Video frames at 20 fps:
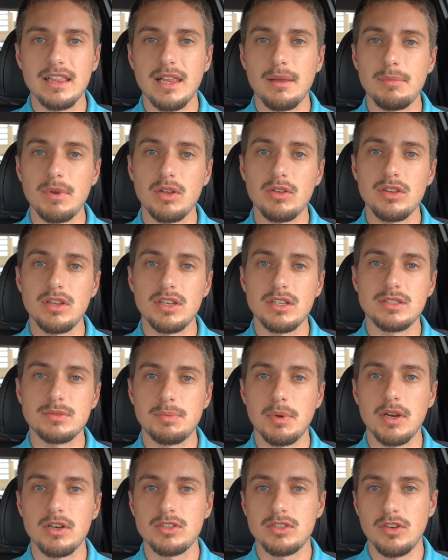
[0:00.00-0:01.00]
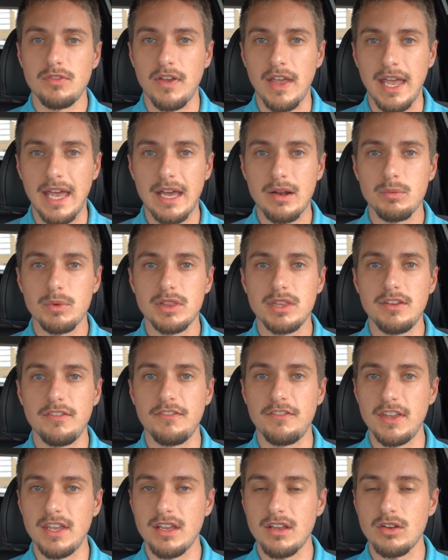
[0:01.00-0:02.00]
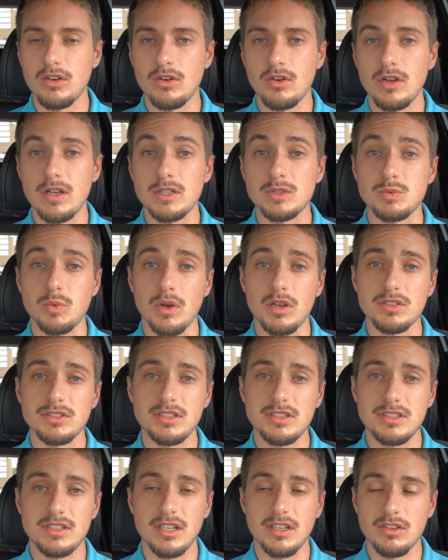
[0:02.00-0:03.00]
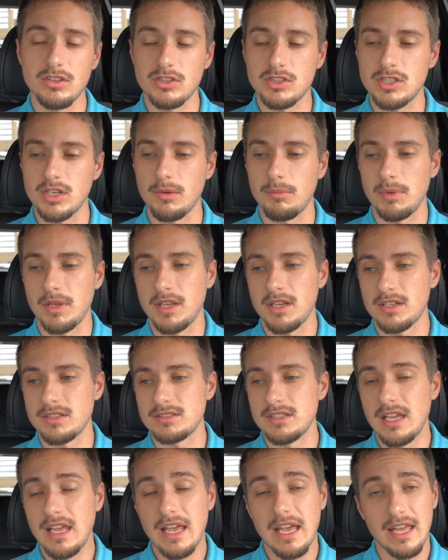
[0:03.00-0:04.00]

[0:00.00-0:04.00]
let me know the experience you've had with the vehicle as well as the dealership because